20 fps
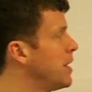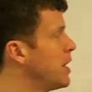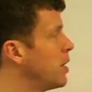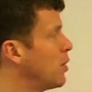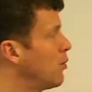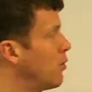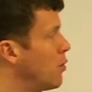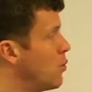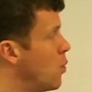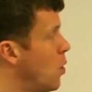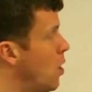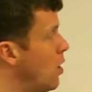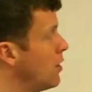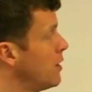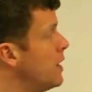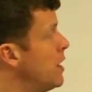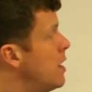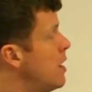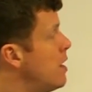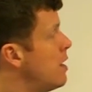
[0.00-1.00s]
in group 1,
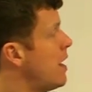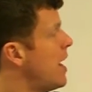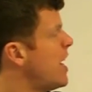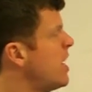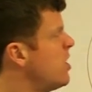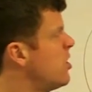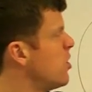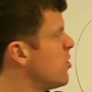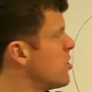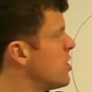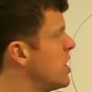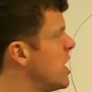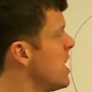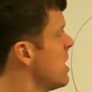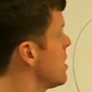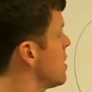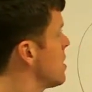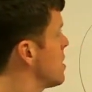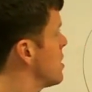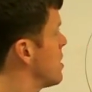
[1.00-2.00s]
it does
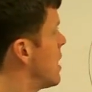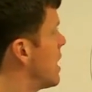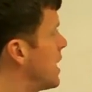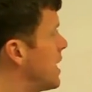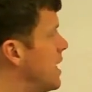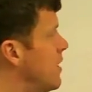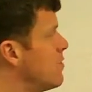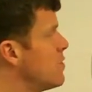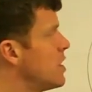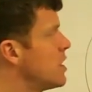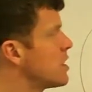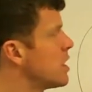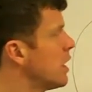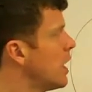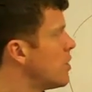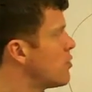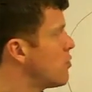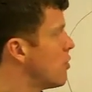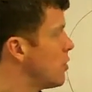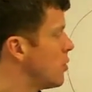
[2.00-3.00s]
this. It gives its
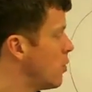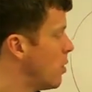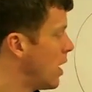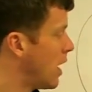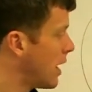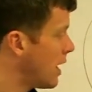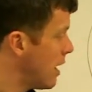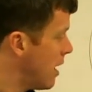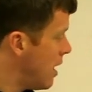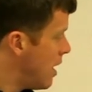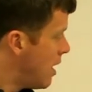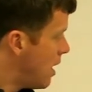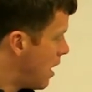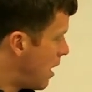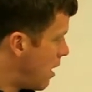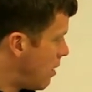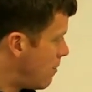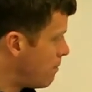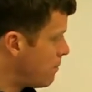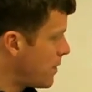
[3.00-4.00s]
electron away.
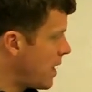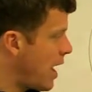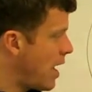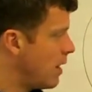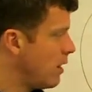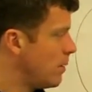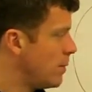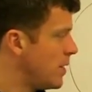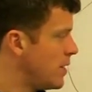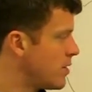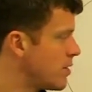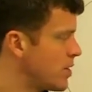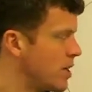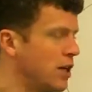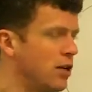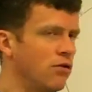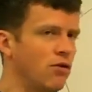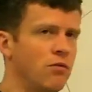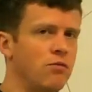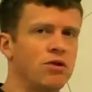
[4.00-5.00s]
Elements in
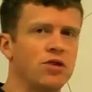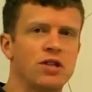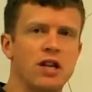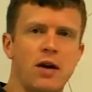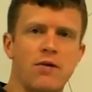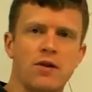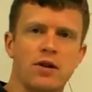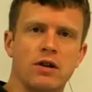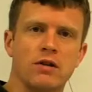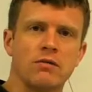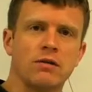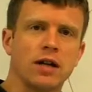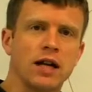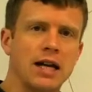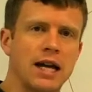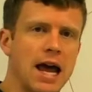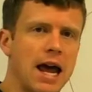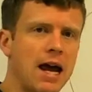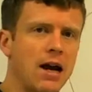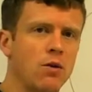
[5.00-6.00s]
group 7
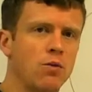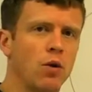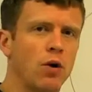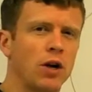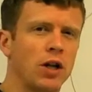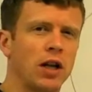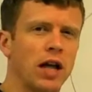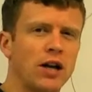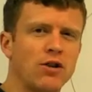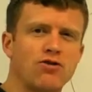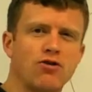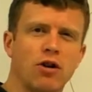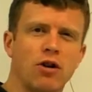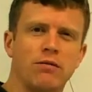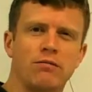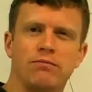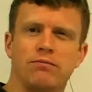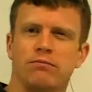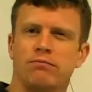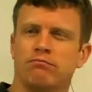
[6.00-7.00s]
gain 1 electron.
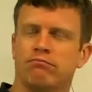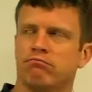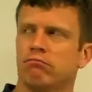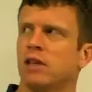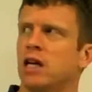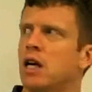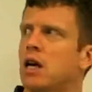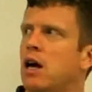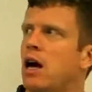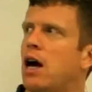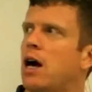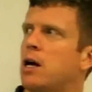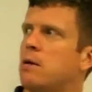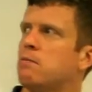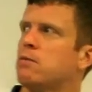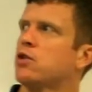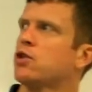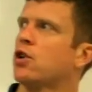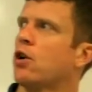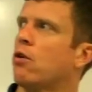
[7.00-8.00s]

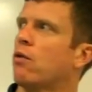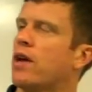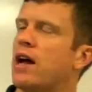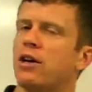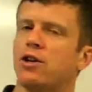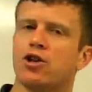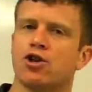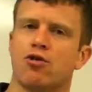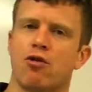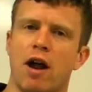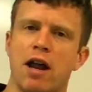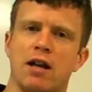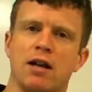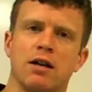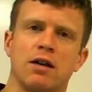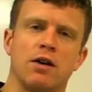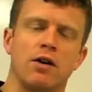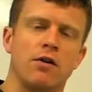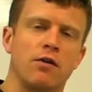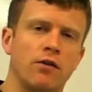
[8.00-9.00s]
So that trend
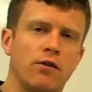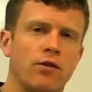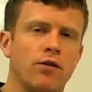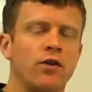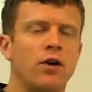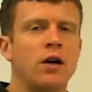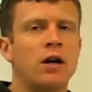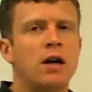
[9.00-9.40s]
of